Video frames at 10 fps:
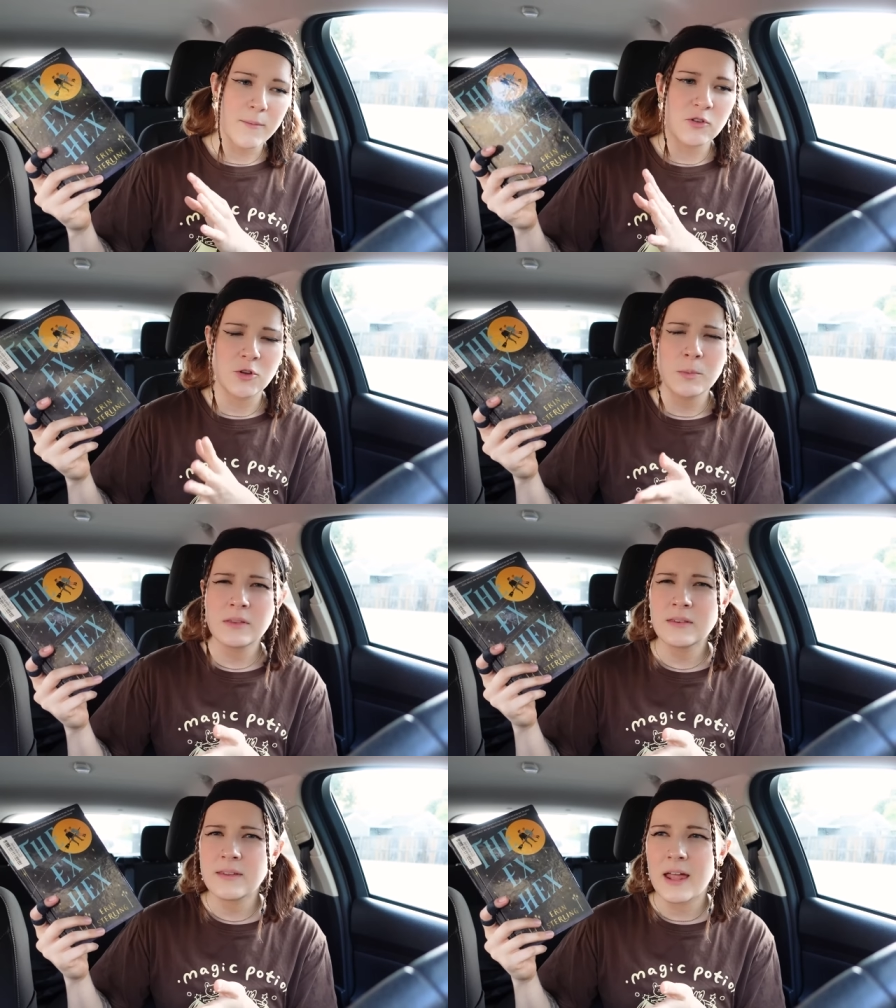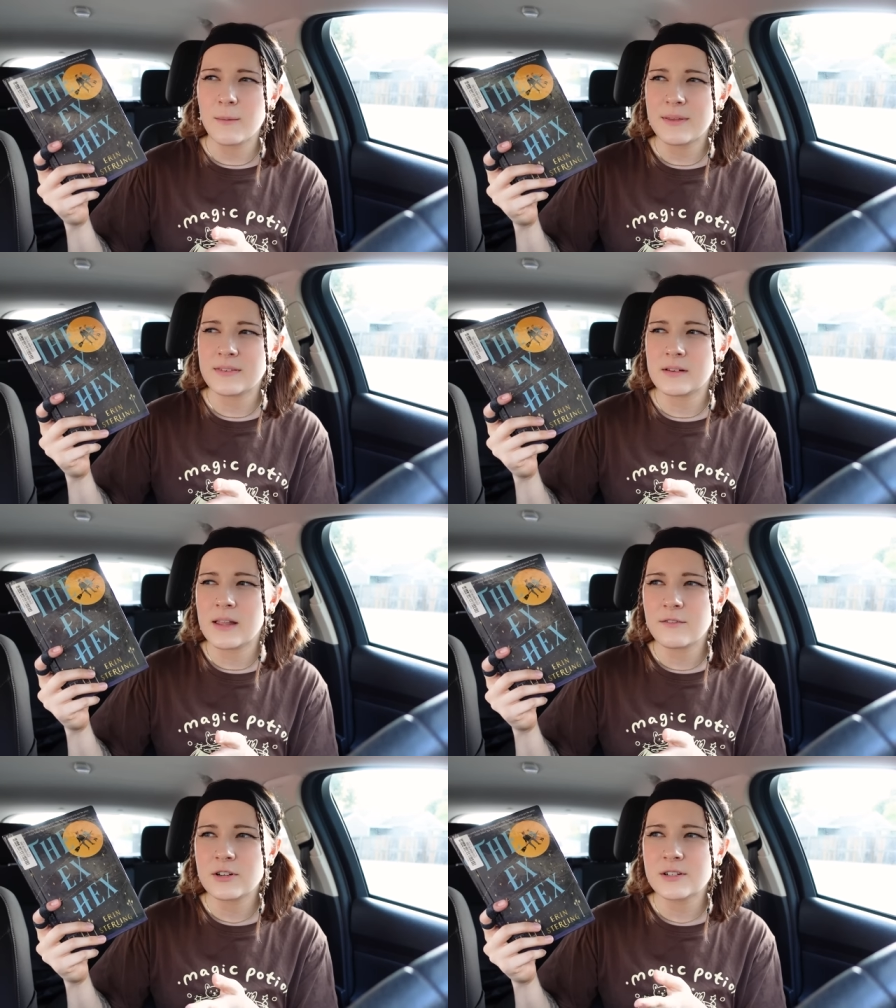I'm assuming this is enemies to
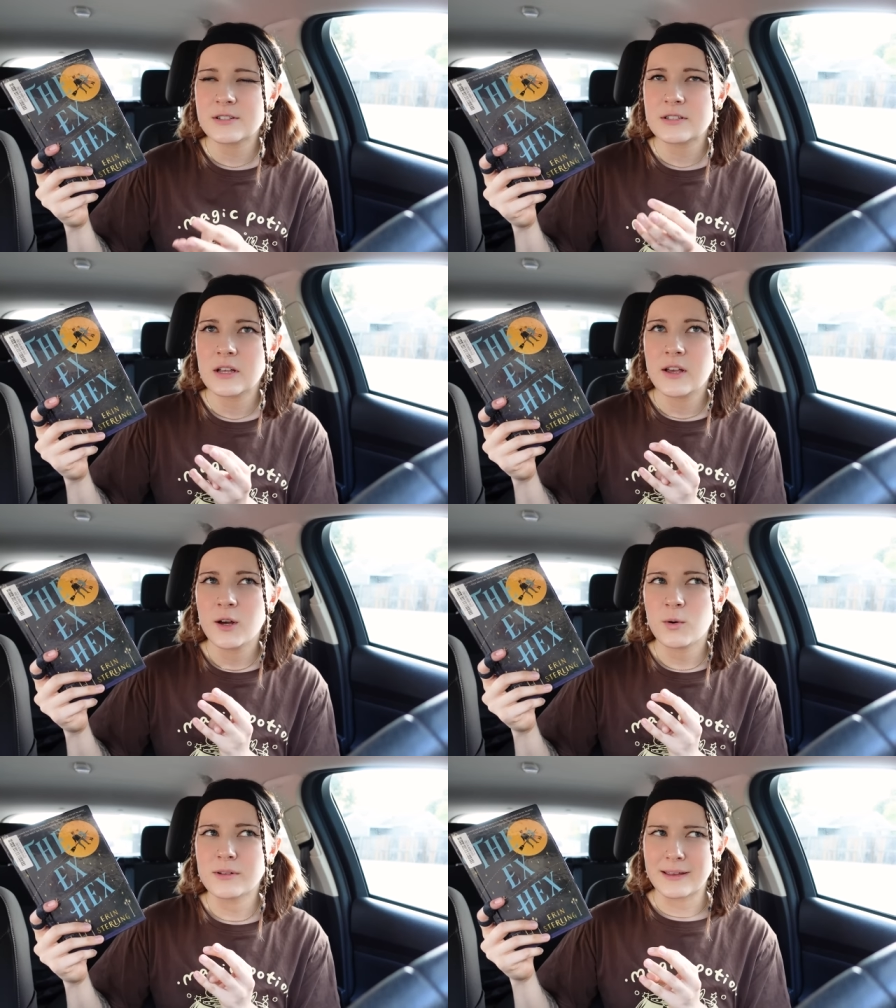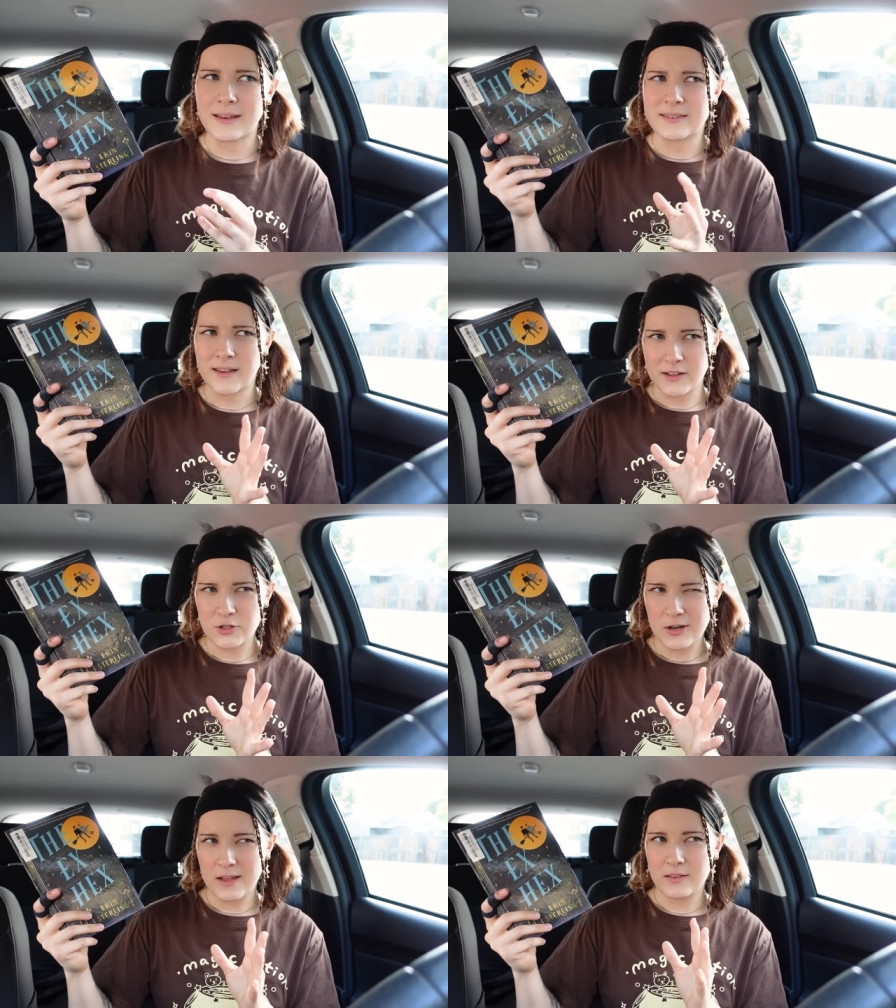lovers or like a second
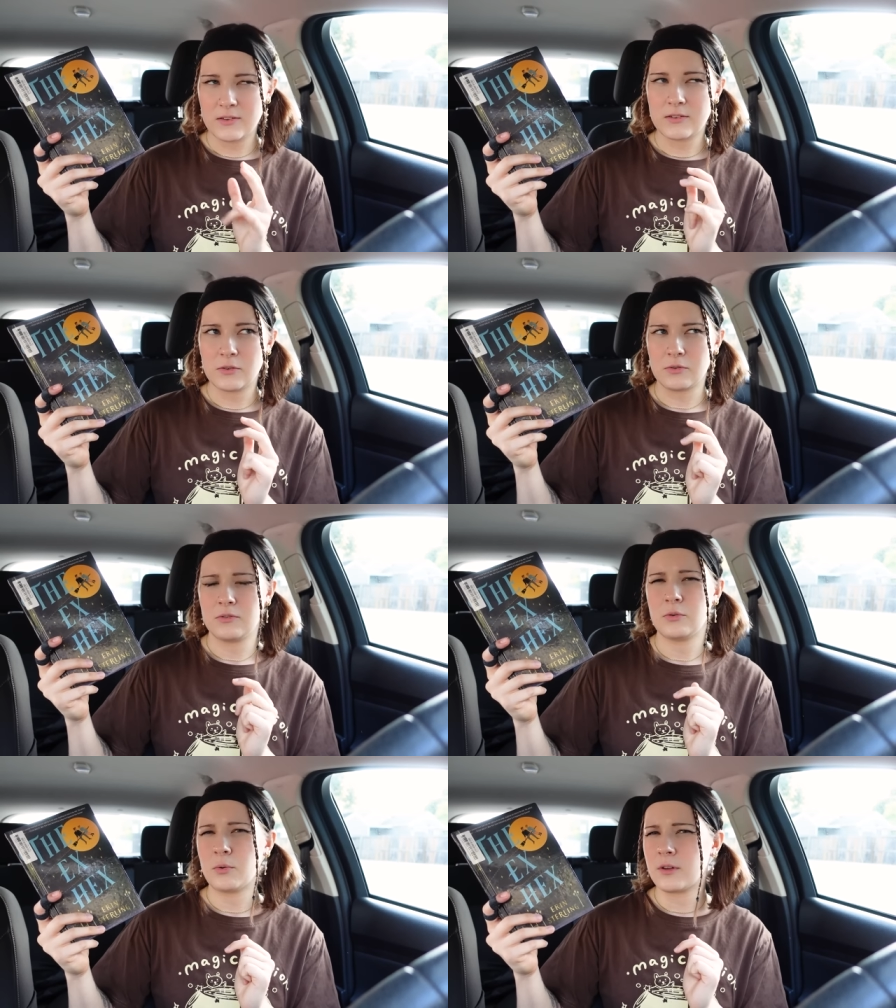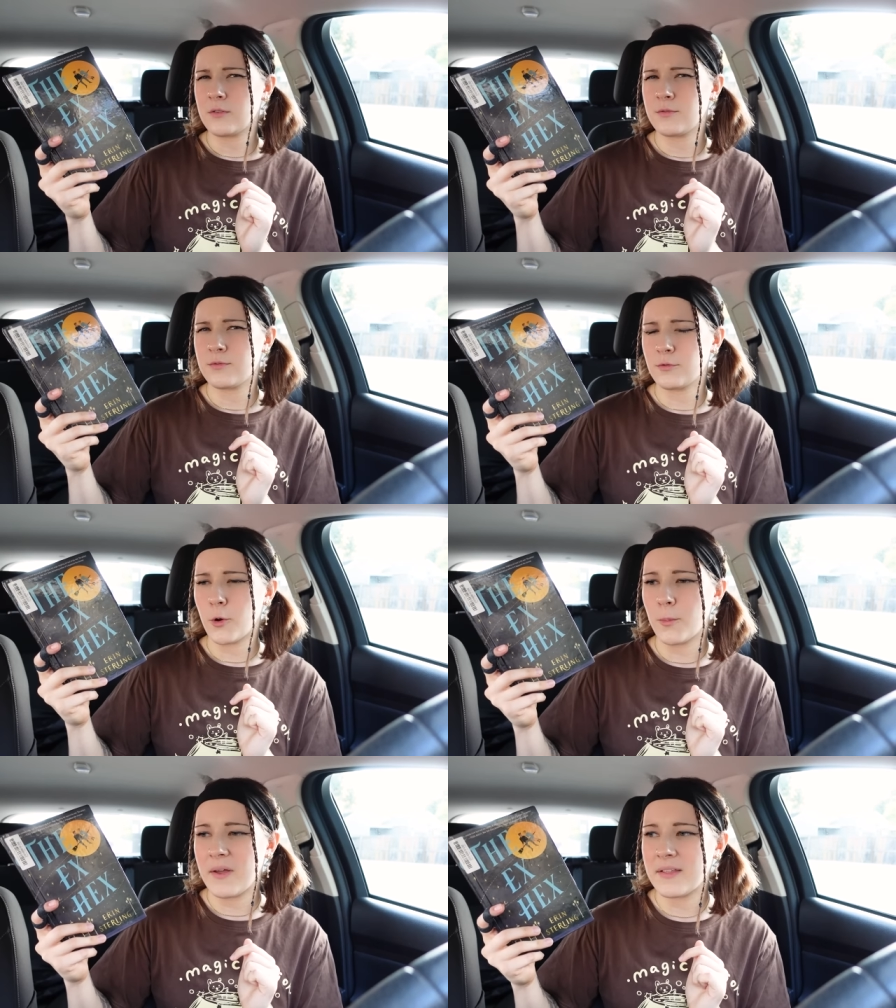chance sort of
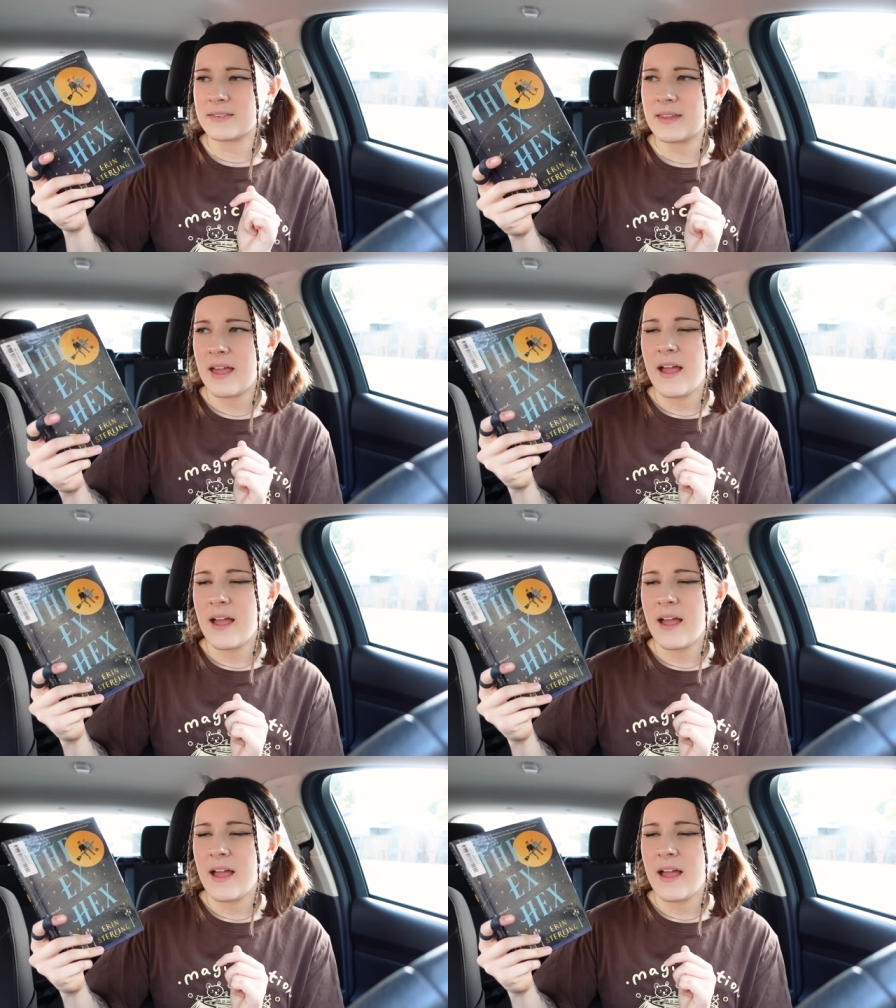romance.